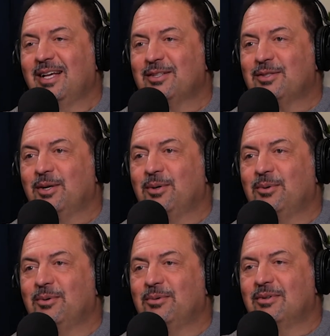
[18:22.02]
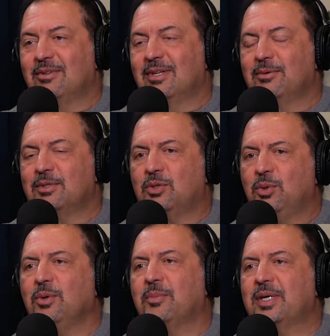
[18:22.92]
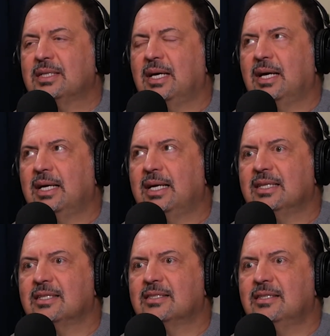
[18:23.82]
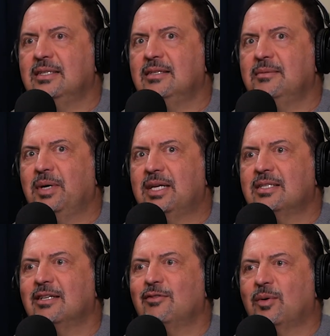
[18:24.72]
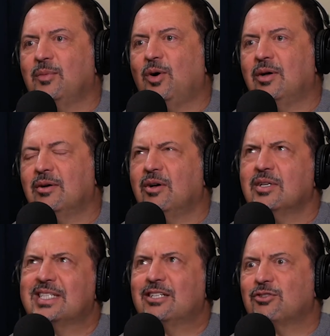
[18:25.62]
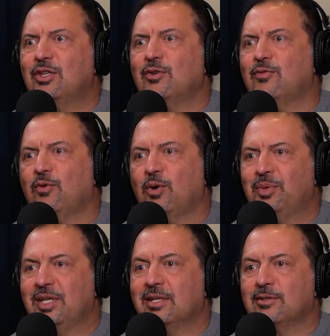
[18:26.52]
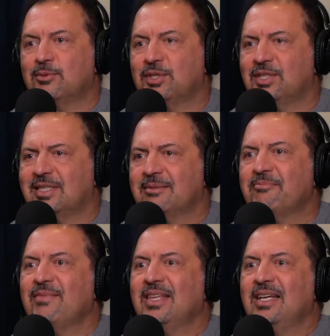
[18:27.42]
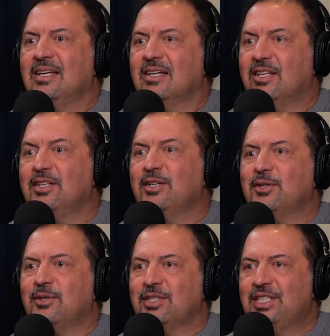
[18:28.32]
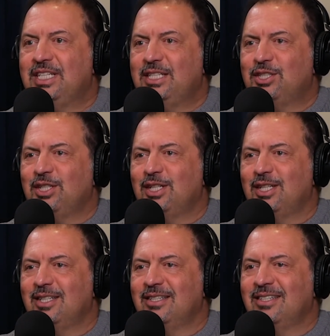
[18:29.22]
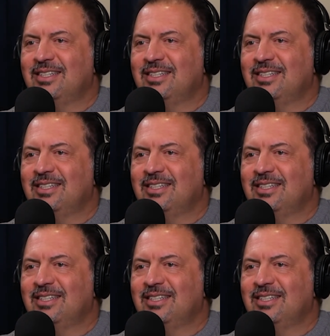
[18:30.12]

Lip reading: And so it was cool because I got to see medicine from essentially the four pillars, which is clinical, teaching,